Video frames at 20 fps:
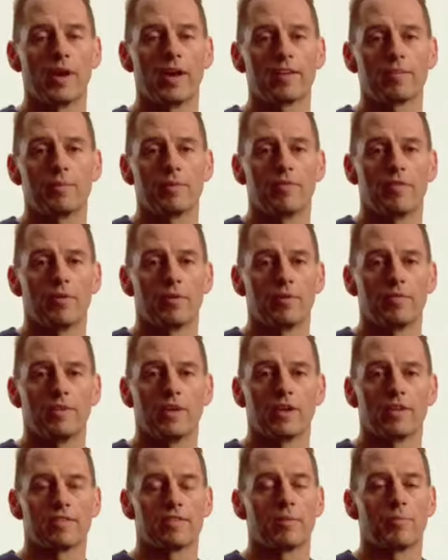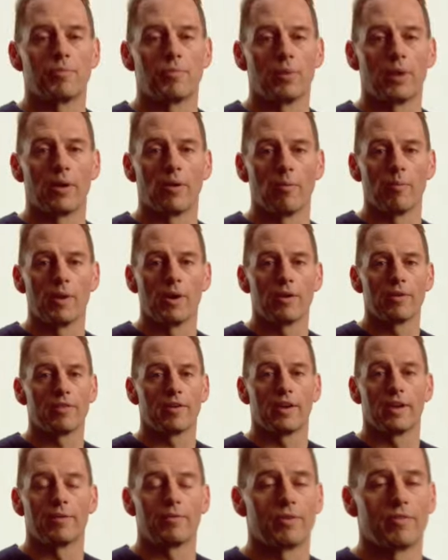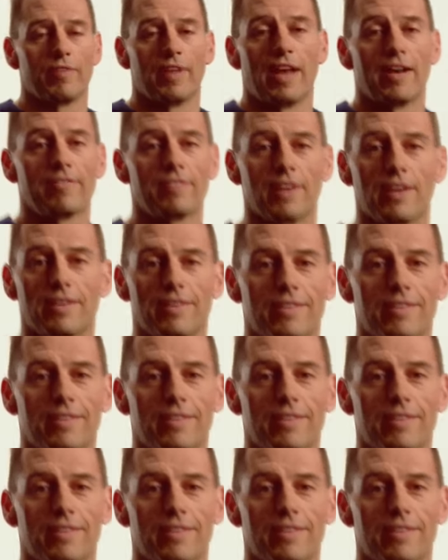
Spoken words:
you asked me if I would have done a sub 3 hour marathon, I would have laughed